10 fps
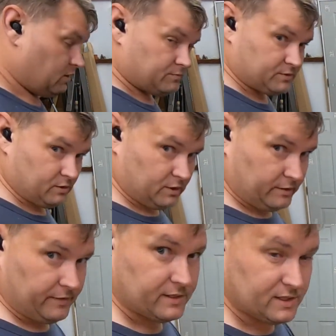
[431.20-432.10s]
Sorry,
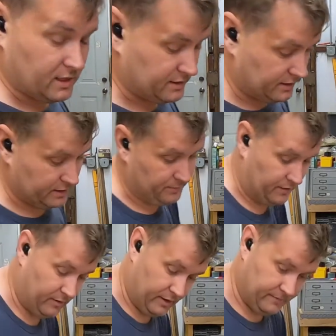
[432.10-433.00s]
that's not the end of my
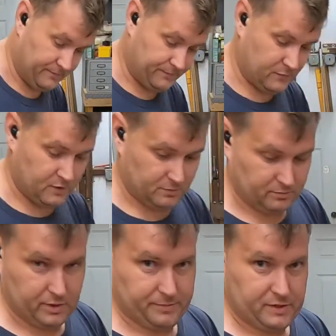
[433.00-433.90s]
rant. I'm going
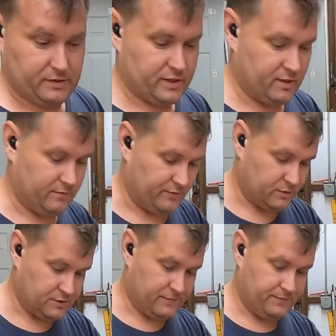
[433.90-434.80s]
to bump into the table
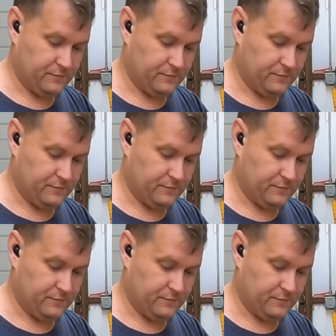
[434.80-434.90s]
first.